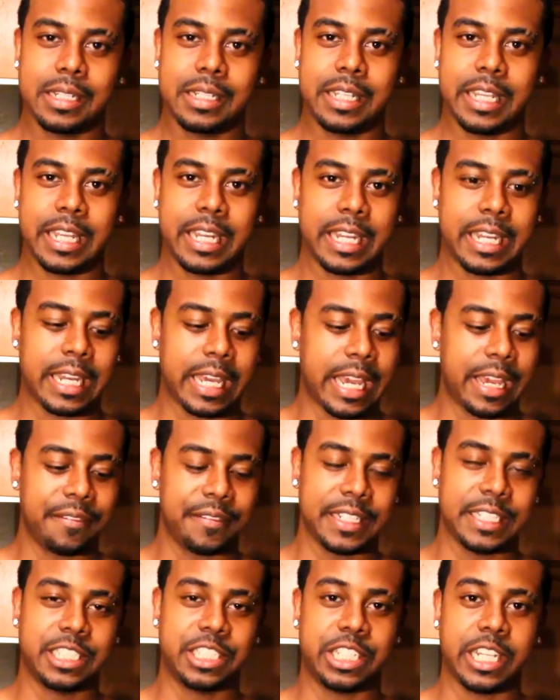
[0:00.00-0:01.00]
didn't have
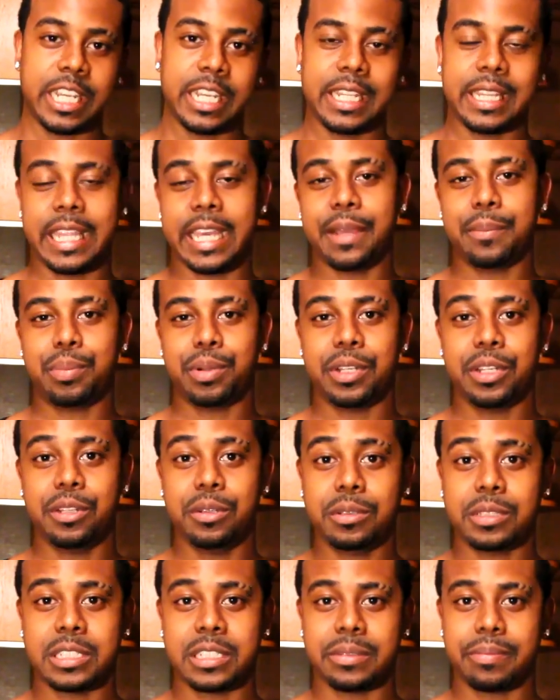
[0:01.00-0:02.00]
a gene that
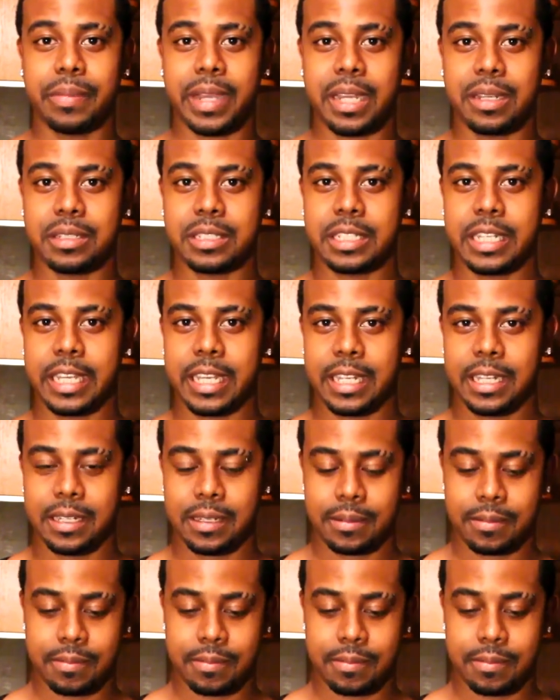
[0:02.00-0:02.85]
produces myostatin.